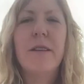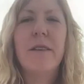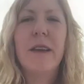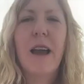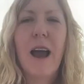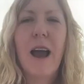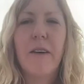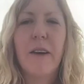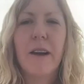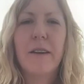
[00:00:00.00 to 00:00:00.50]

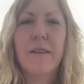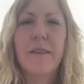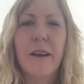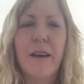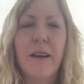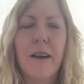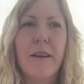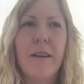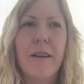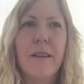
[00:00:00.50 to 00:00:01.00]

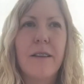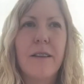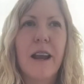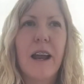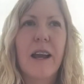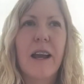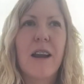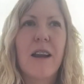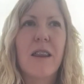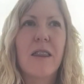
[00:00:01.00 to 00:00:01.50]
character that I
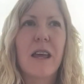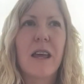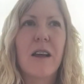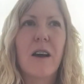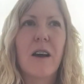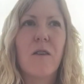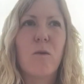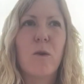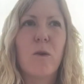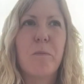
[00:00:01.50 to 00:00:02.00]
can think
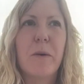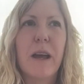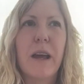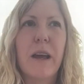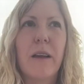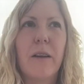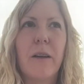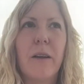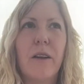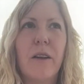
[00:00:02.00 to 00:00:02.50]
of would
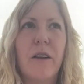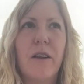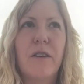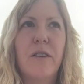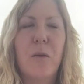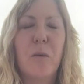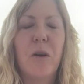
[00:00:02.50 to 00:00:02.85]
be someone